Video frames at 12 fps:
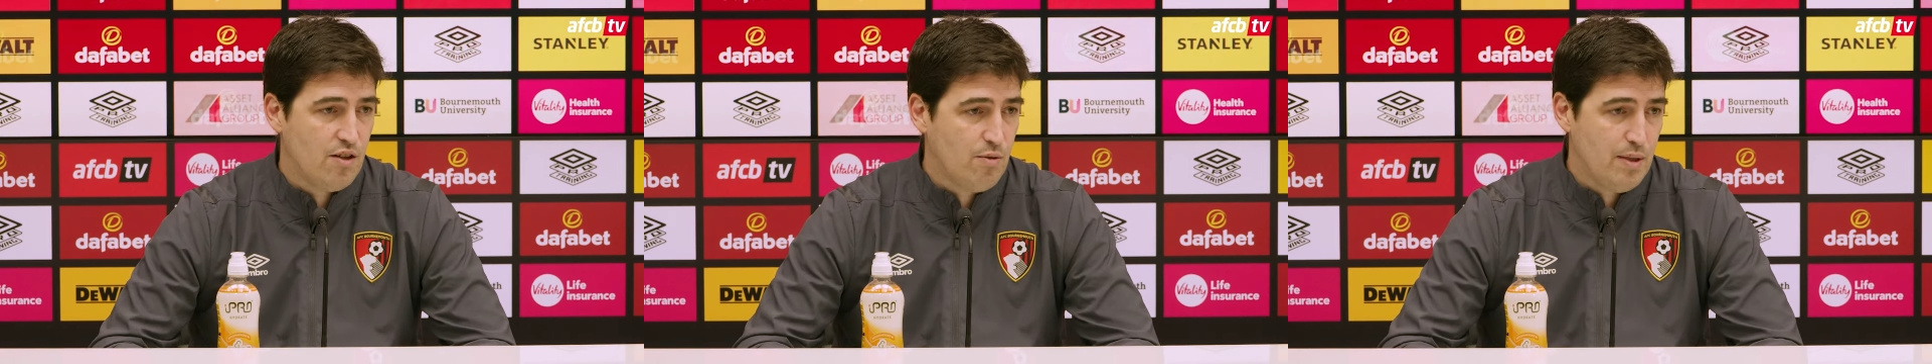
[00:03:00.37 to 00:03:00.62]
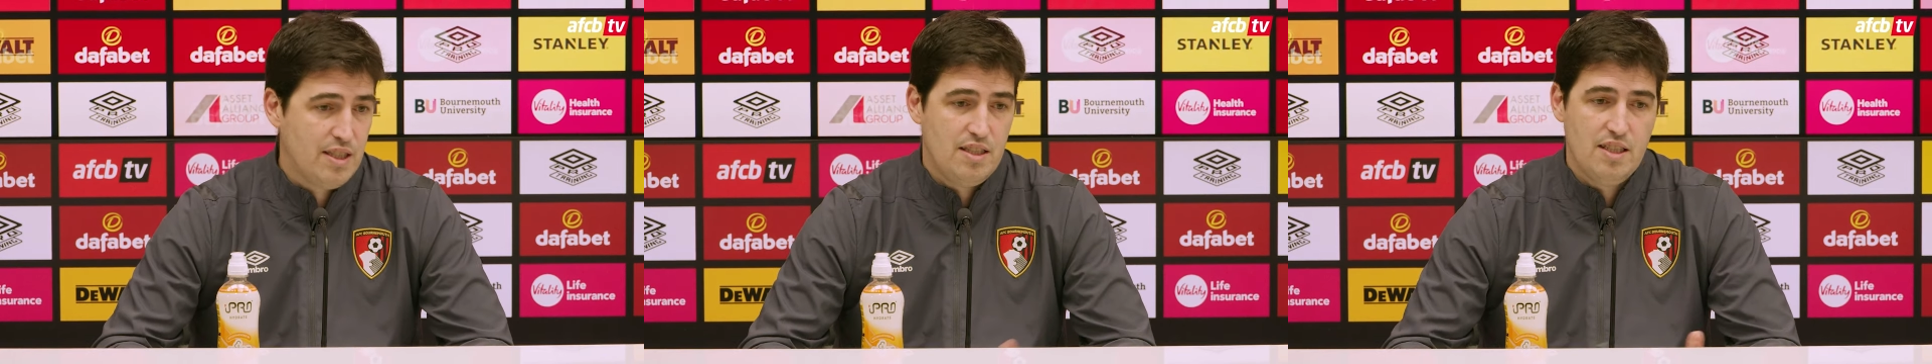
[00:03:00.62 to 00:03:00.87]
No,
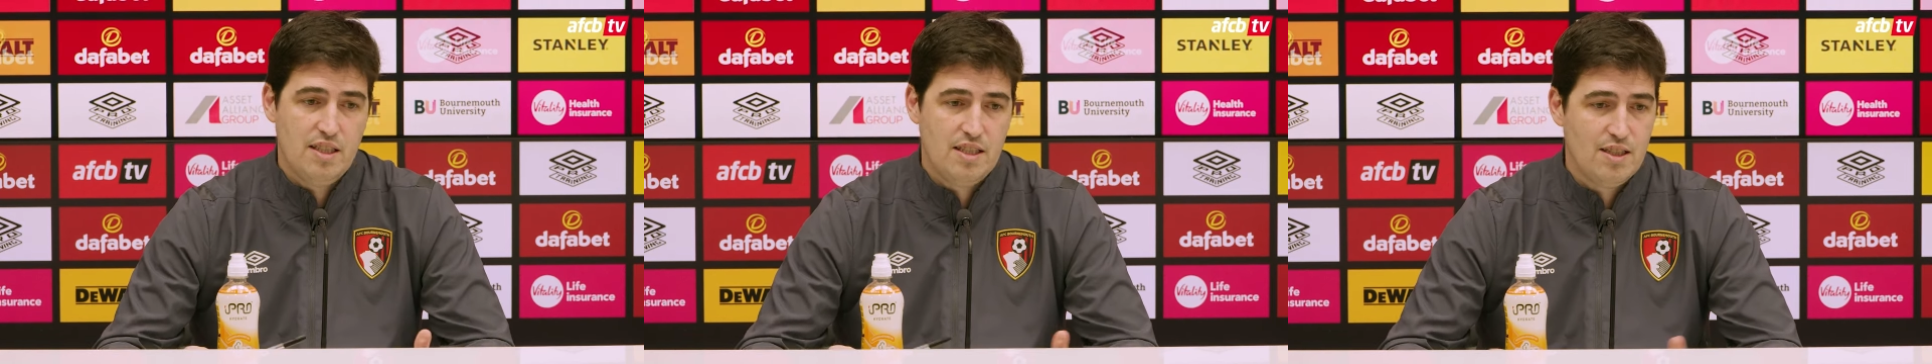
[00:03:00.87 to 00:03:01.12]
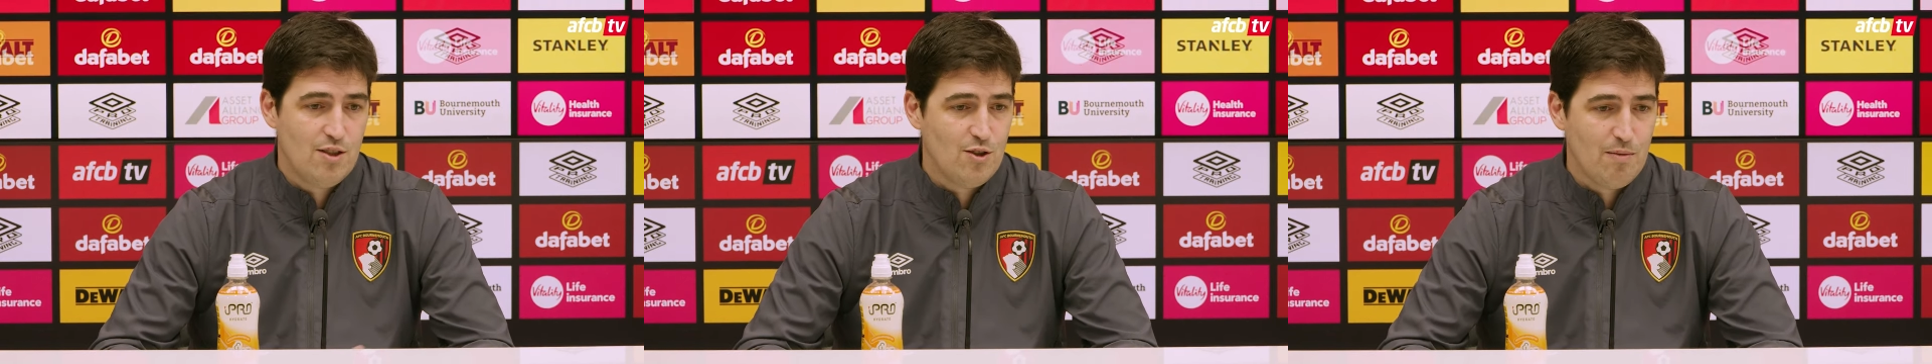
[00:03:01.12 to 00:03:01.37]
but
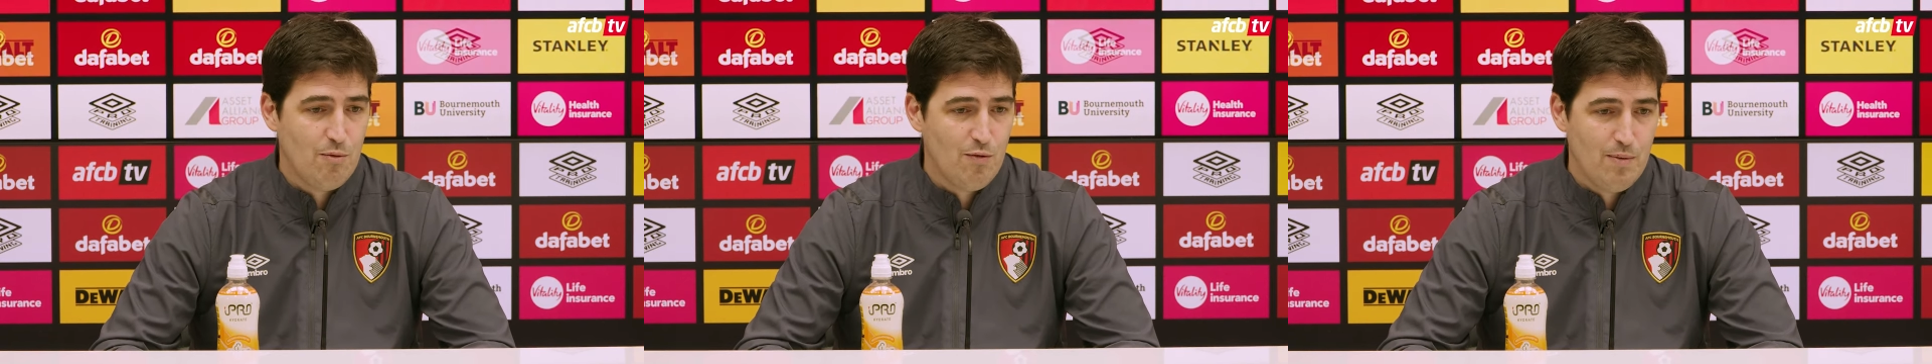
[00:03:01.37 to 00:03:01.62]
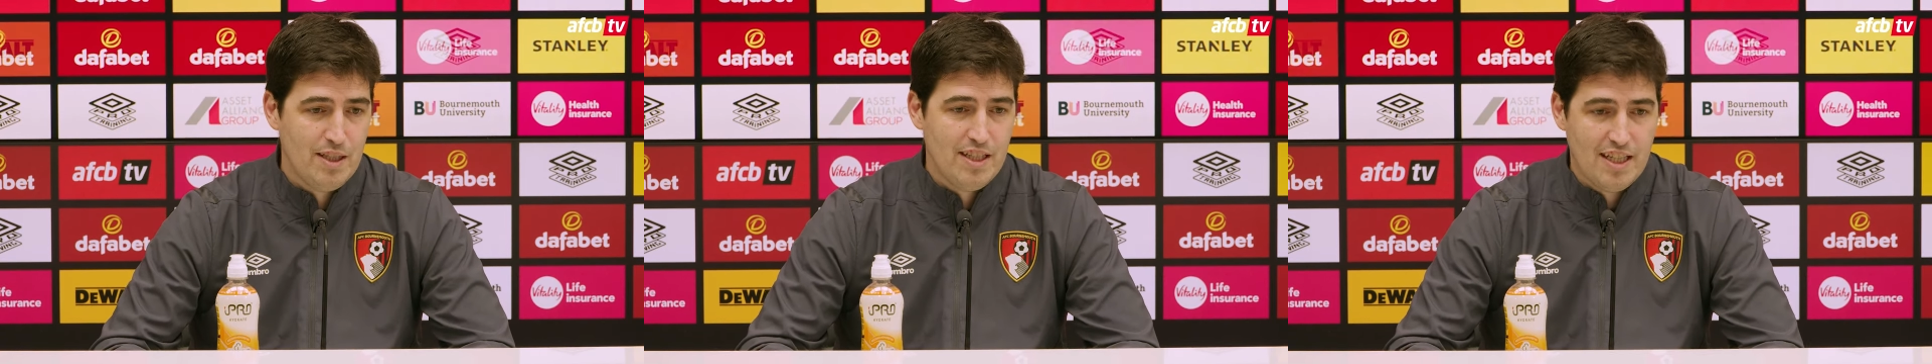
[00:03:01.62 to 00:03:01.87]
it's not a
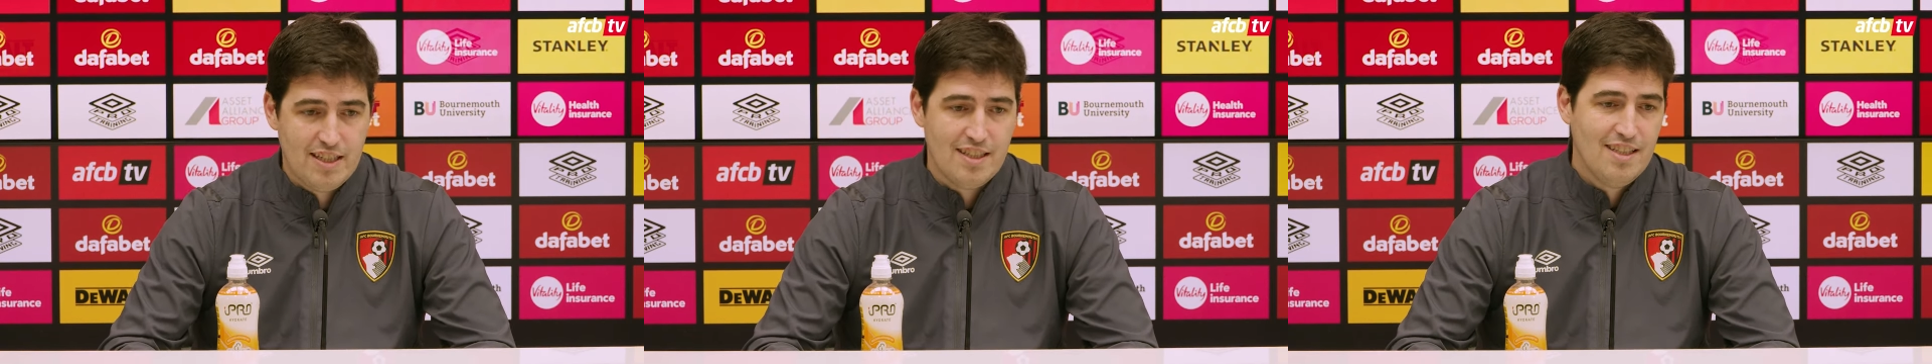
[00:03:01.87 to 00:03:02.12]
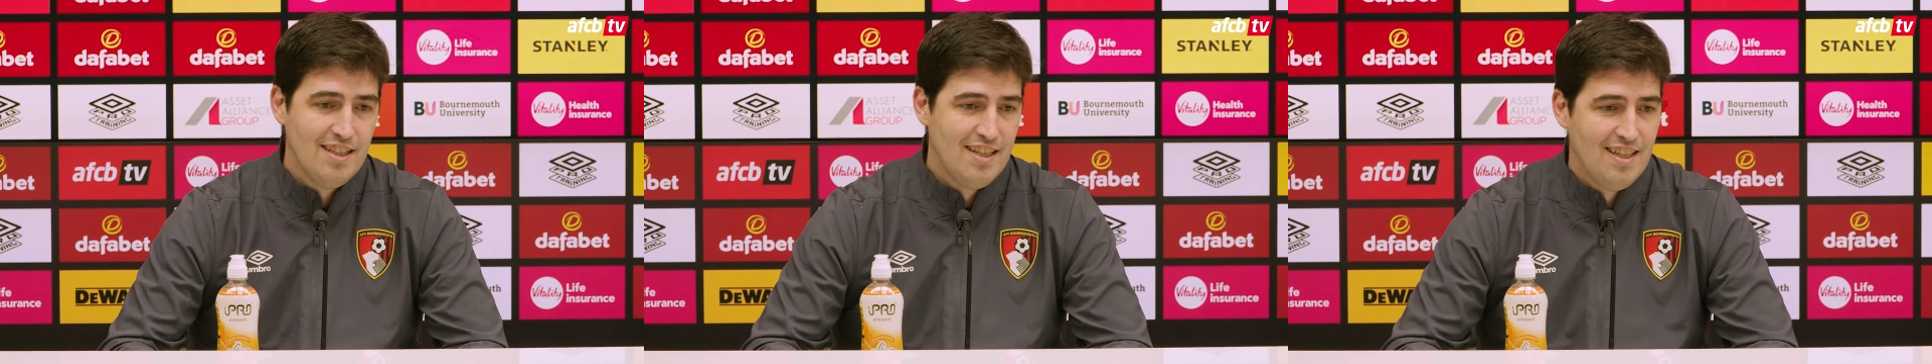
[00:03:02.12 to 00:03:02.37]
movement that
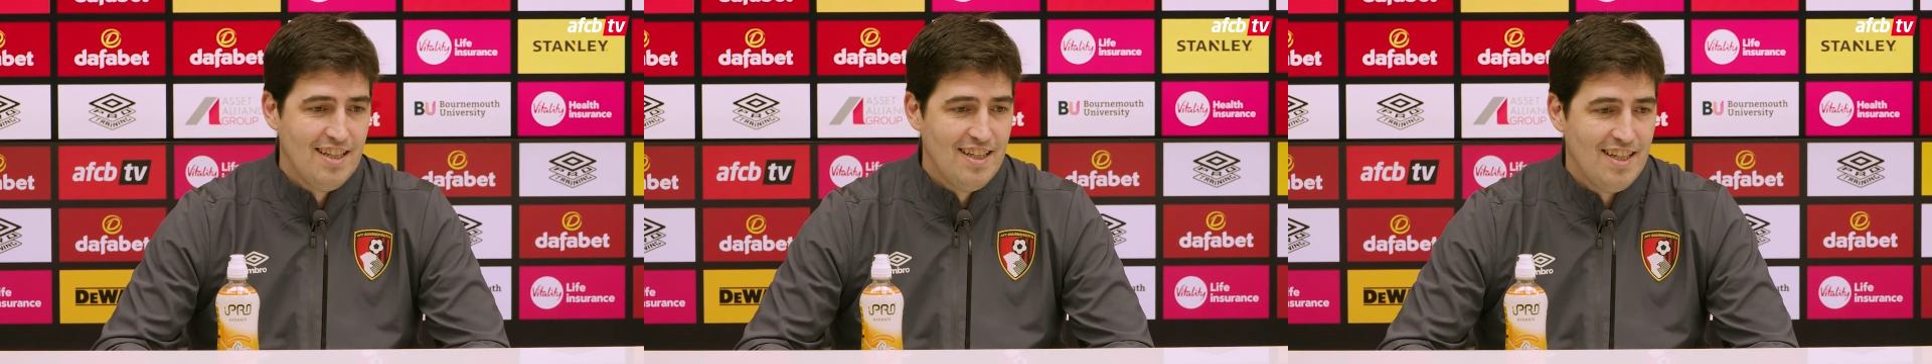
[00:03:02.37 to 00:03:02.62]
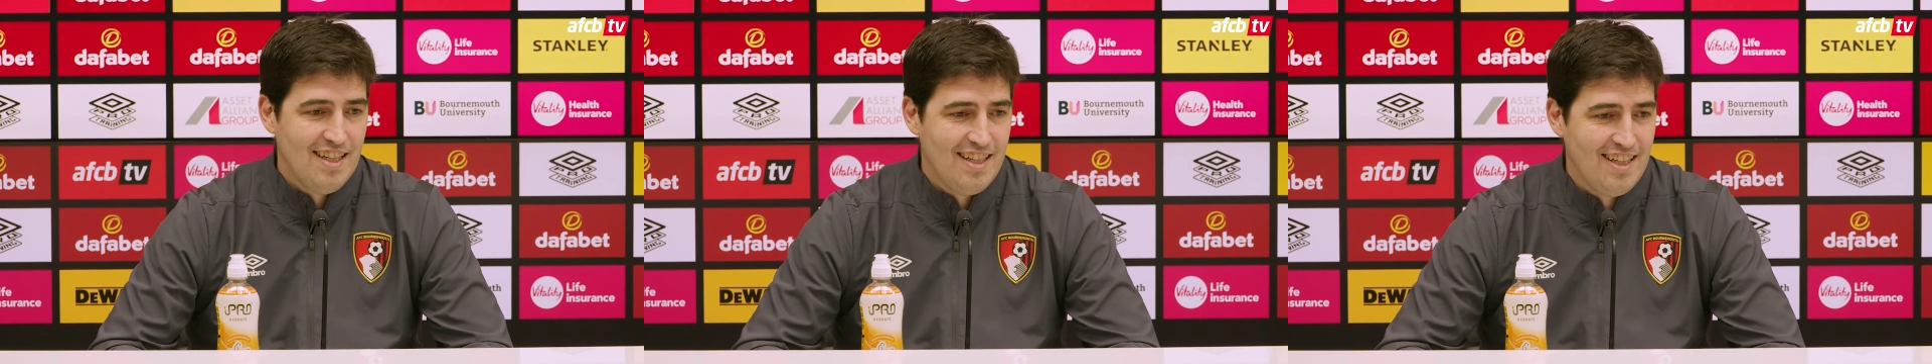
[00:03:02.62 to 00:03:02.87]

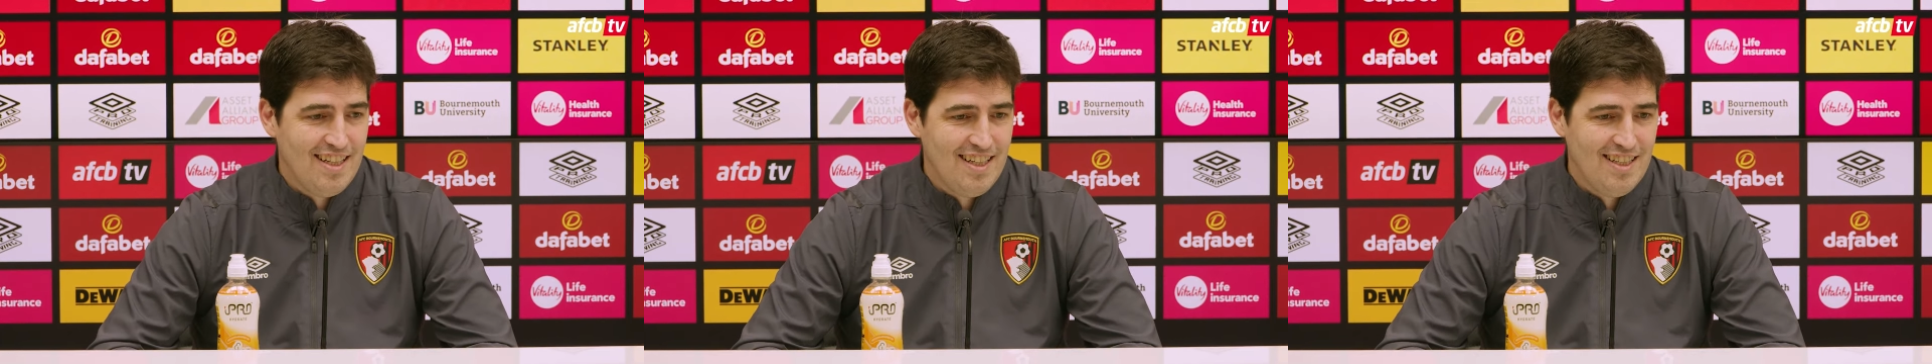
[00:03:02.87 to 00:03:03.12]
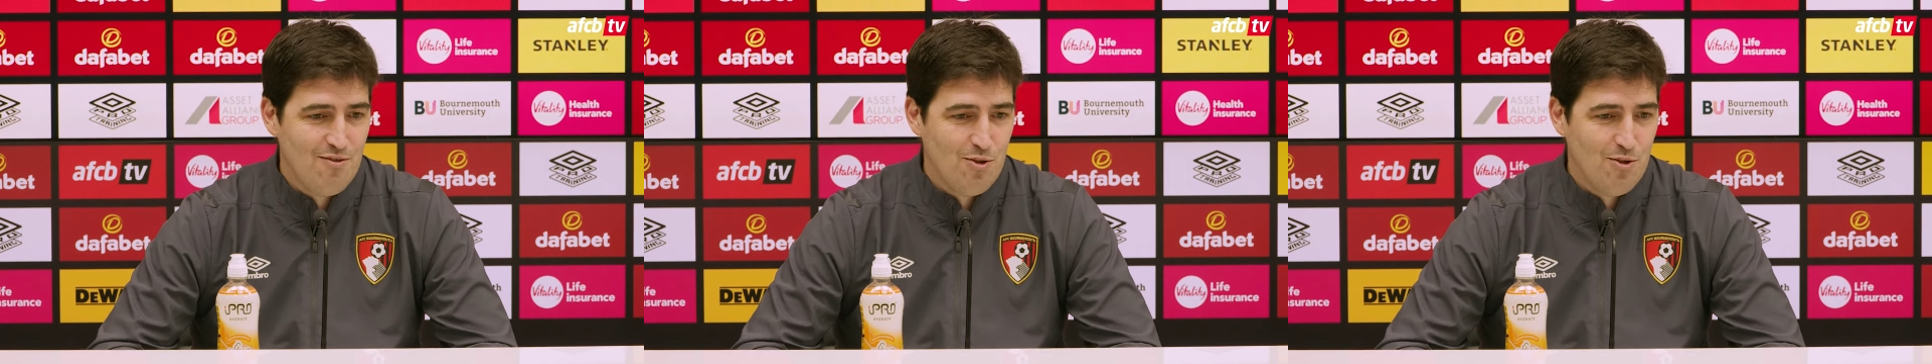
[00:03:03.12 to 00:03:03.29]
it